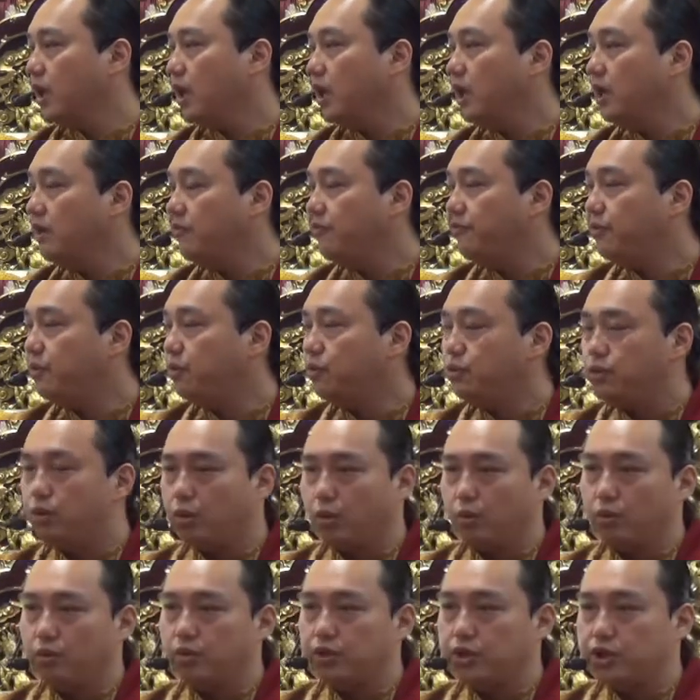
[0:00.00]
If you
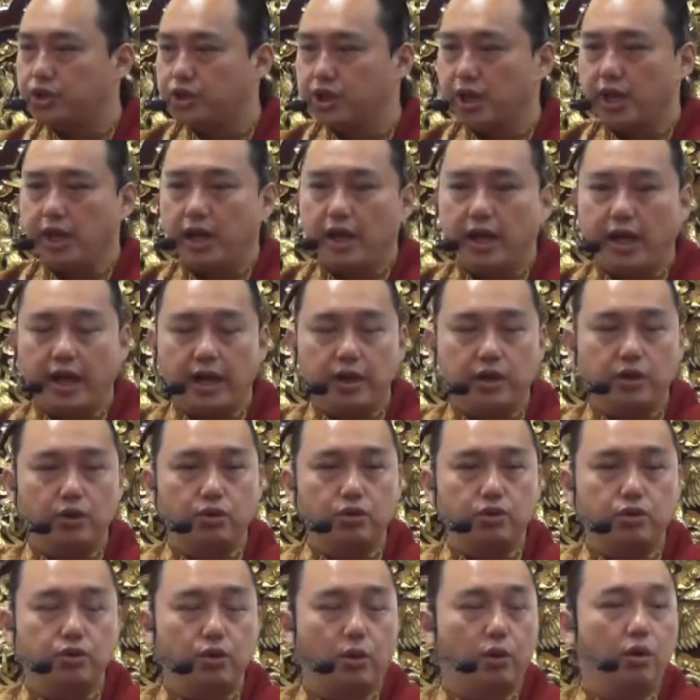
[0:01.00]
don't share and you
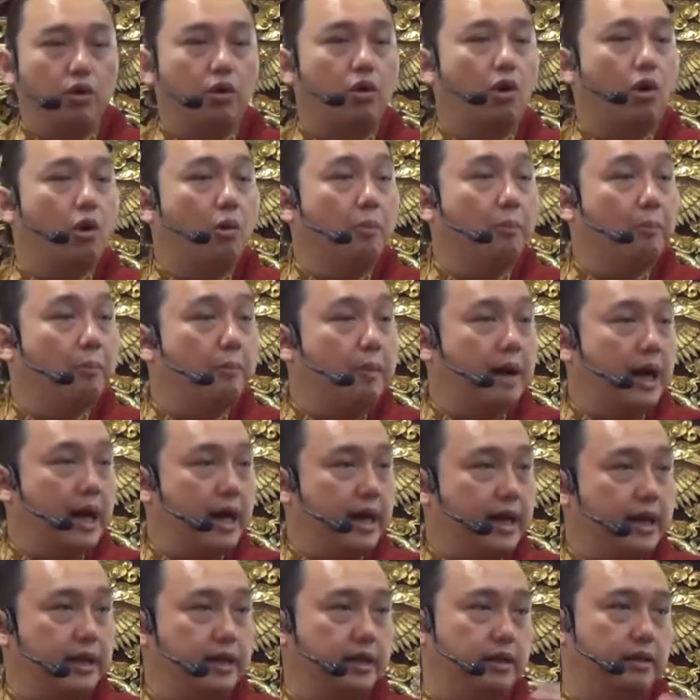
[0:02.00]
don't
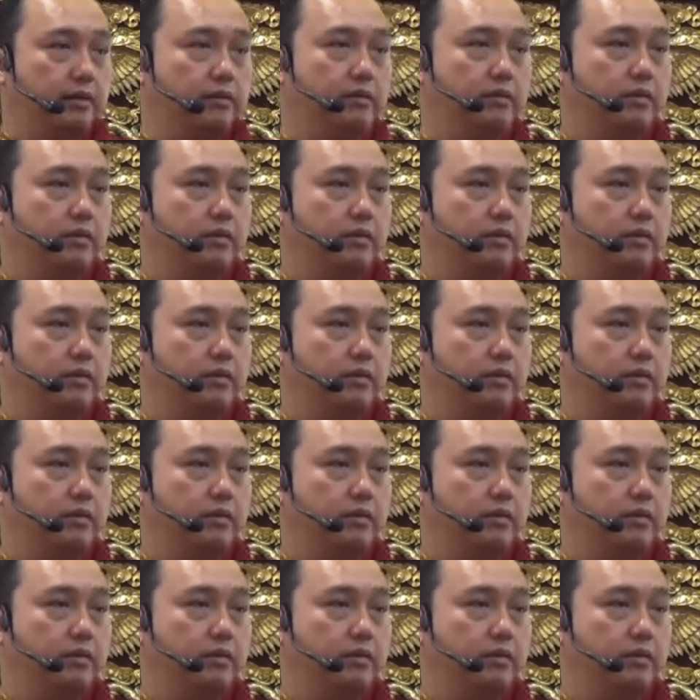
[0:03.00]
combine,